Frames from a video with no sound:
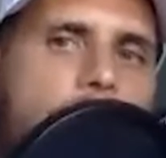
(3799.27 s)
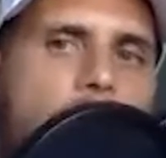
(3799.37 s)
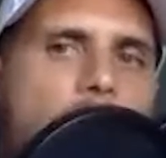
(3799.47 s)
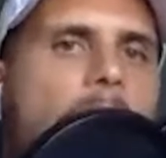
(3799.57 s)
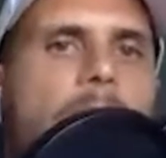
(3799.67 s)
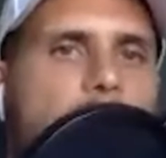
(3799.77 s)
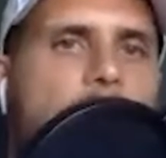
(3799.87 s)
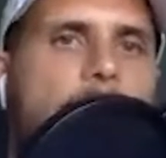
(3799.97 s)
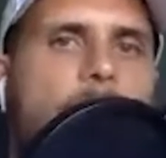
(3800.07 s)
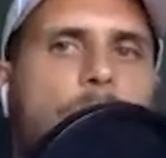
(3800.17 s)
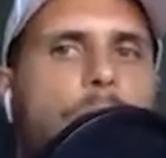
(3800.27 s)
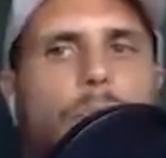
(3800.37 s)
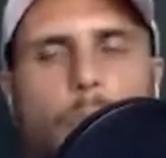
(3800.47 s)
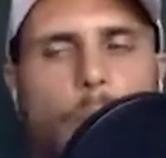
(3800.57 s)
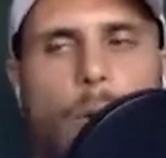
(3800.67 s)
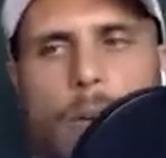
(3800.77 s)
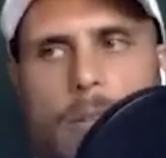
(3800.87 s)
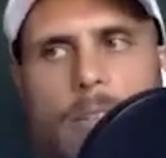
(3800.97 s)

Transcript: has existed before,